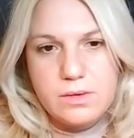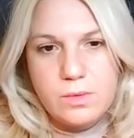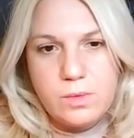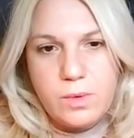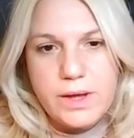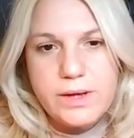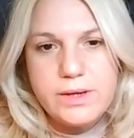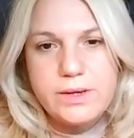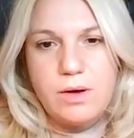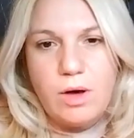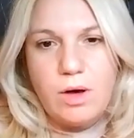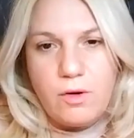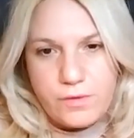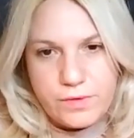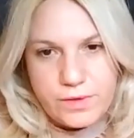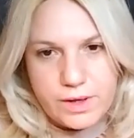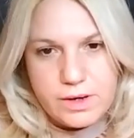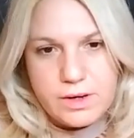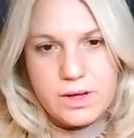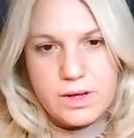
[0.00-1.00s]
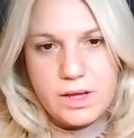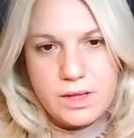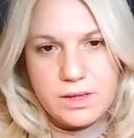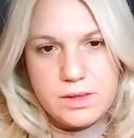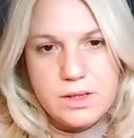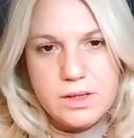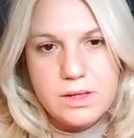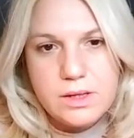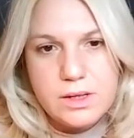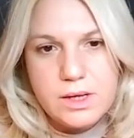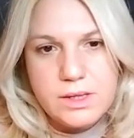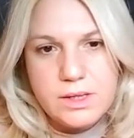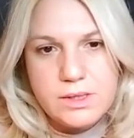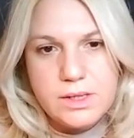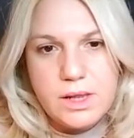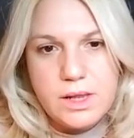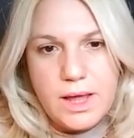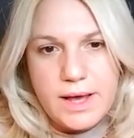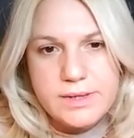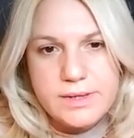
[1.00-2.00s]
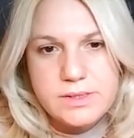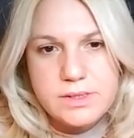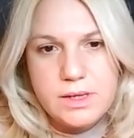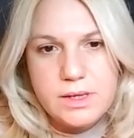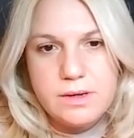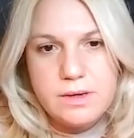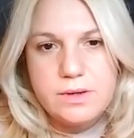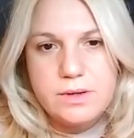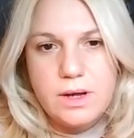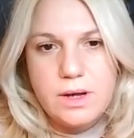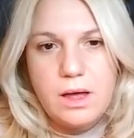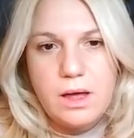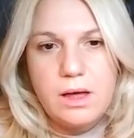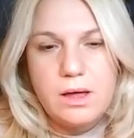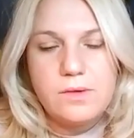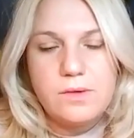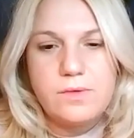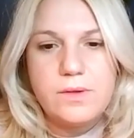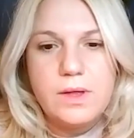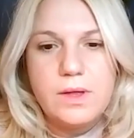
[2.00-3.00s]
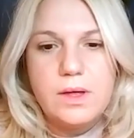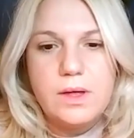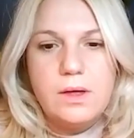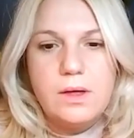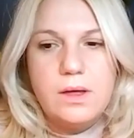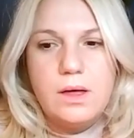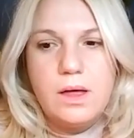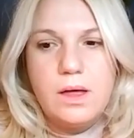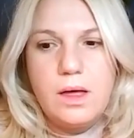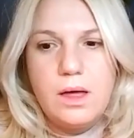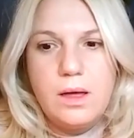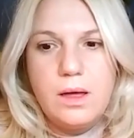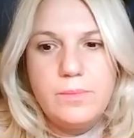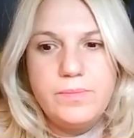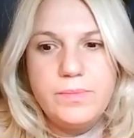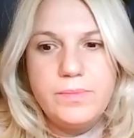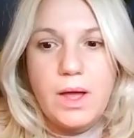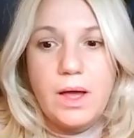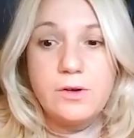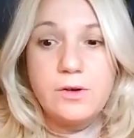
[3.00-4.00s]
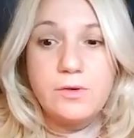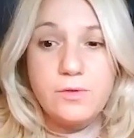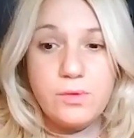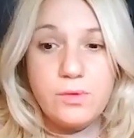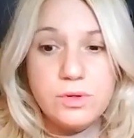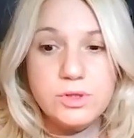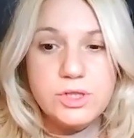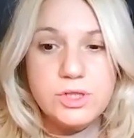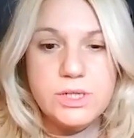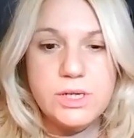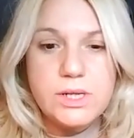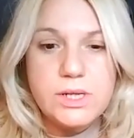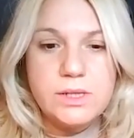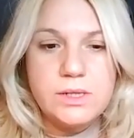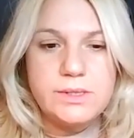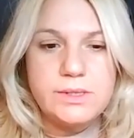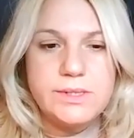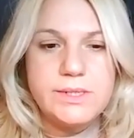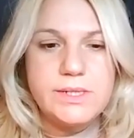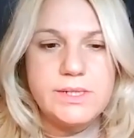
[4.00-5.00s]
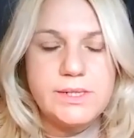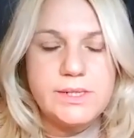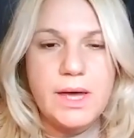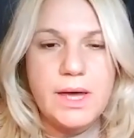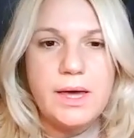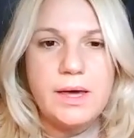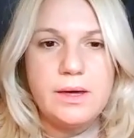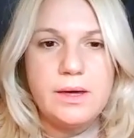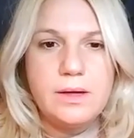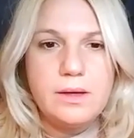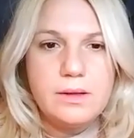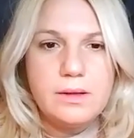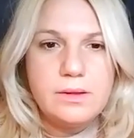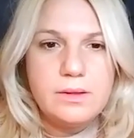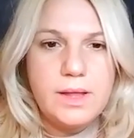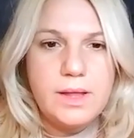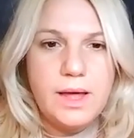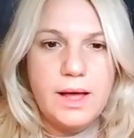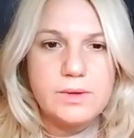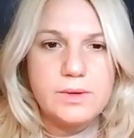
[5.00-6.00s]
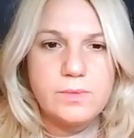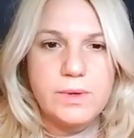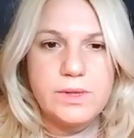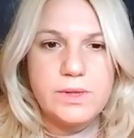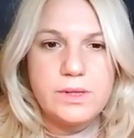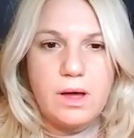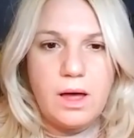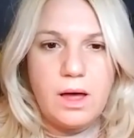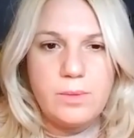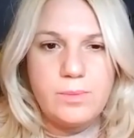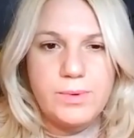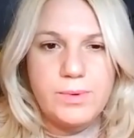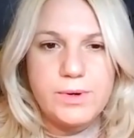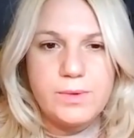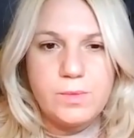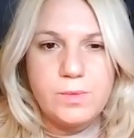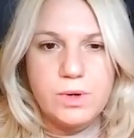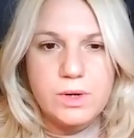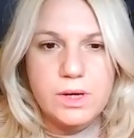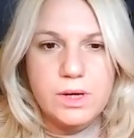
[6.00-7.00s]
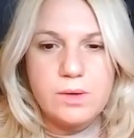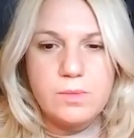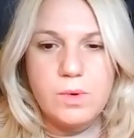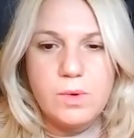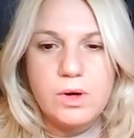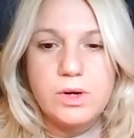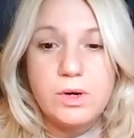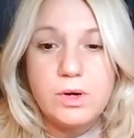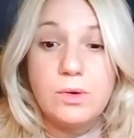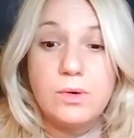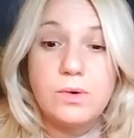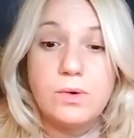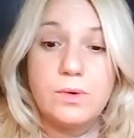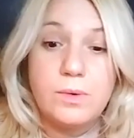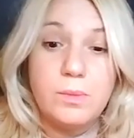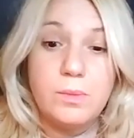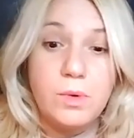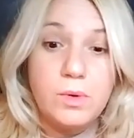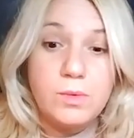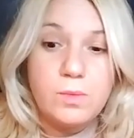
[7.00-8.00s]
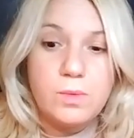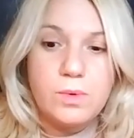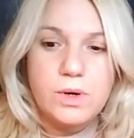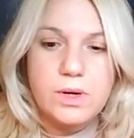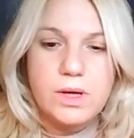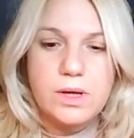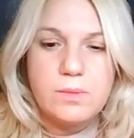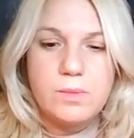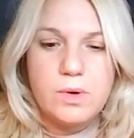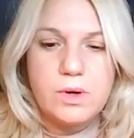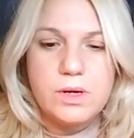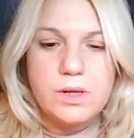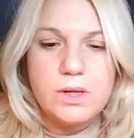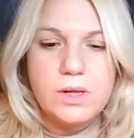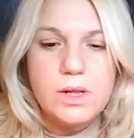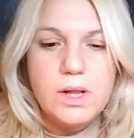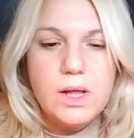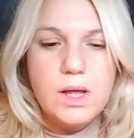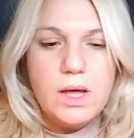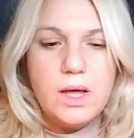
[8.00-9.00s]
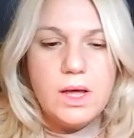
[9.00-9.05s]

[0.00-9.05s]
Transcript: quite often in the last year and a half. Unfortunately to say, that with the hybrid working model or remote working model,